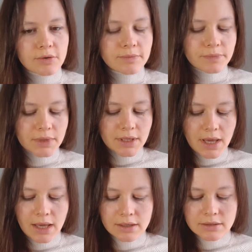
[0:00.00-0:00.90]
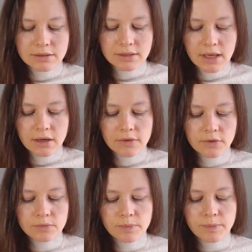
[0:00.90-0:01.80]
Mm, and
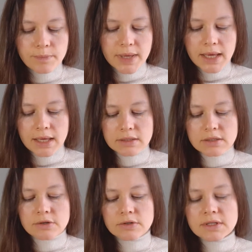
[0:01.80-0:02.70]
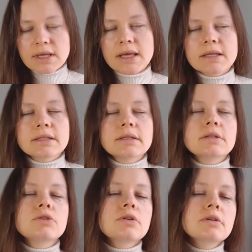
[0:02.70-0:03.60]
Agathon paints Eros as an
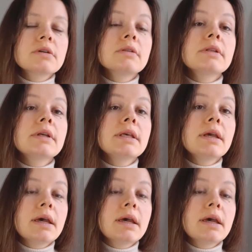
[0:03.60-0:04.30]
eternally,